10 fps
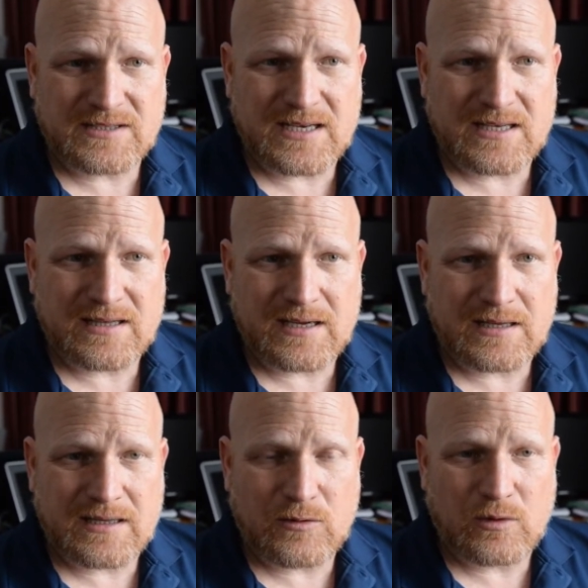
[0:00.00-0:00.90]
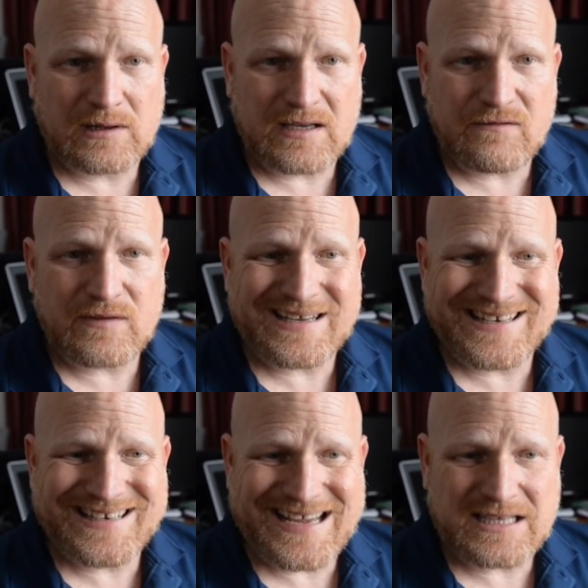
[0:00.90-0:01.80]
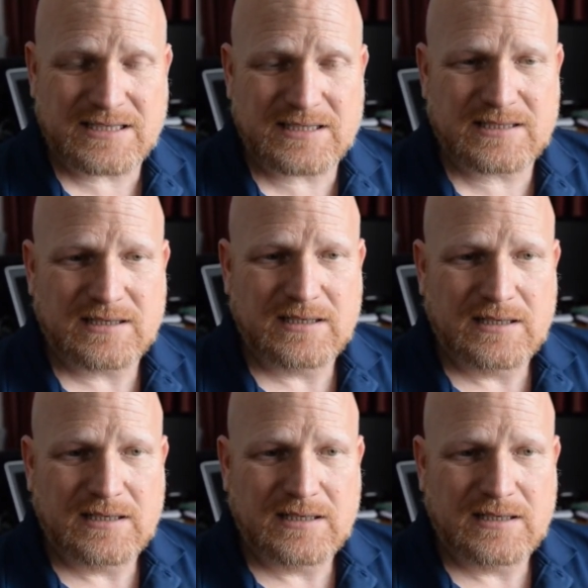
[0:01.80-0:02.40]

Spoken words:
saying they will live in tents